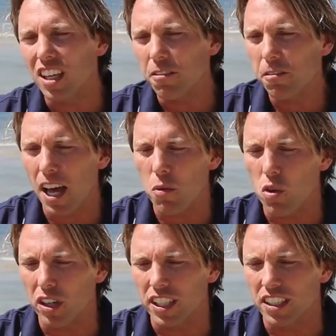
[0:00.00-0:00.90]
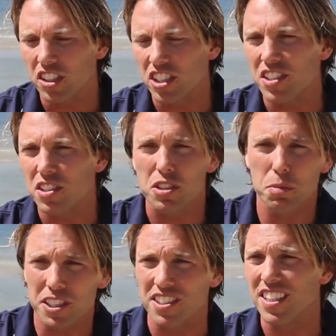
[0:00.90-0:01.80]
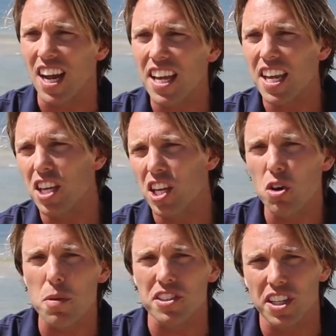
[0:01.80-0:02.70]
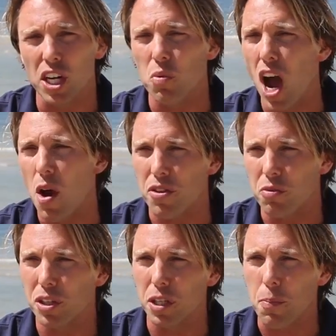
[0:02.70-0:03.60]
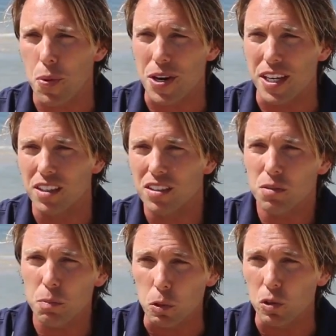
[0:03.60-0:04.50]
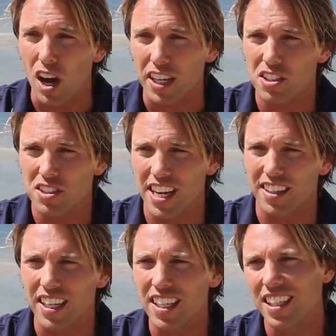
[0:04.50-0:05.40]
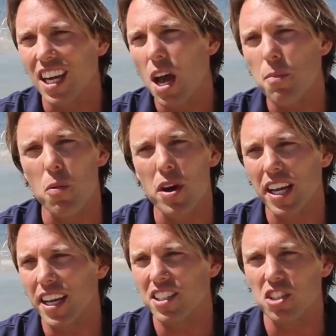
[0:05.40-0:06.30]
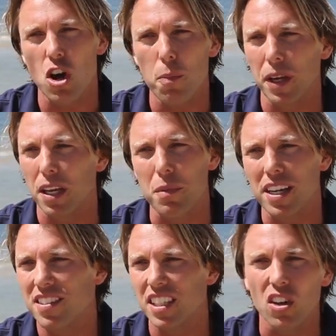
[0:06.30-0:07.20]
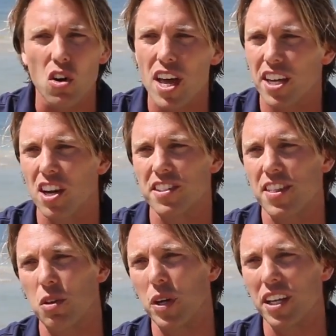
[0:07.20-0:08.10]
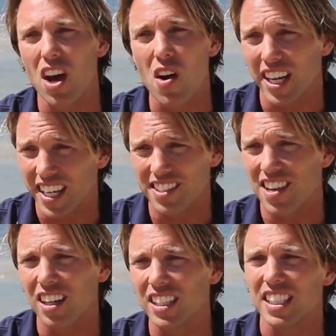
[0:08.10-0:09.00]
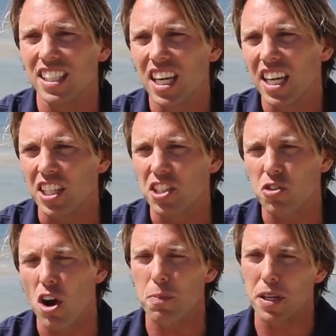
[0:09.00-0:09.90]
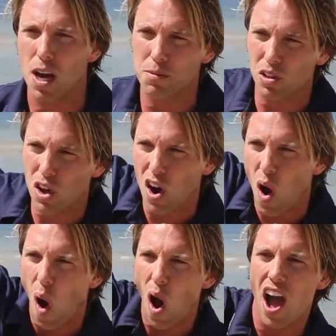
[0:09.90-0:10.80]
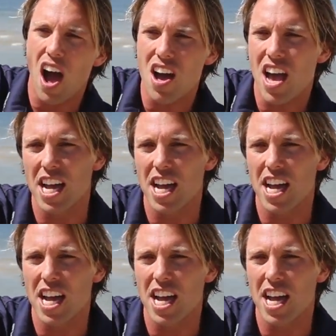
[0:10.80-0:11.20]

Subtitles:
A flat water conditions similar to today, yeah, you can almost get away with a really pretty pool-like technique. But when it gets choppy and messy, all that goes out the window and it gets ugly. Your stroke becomes a lot higher.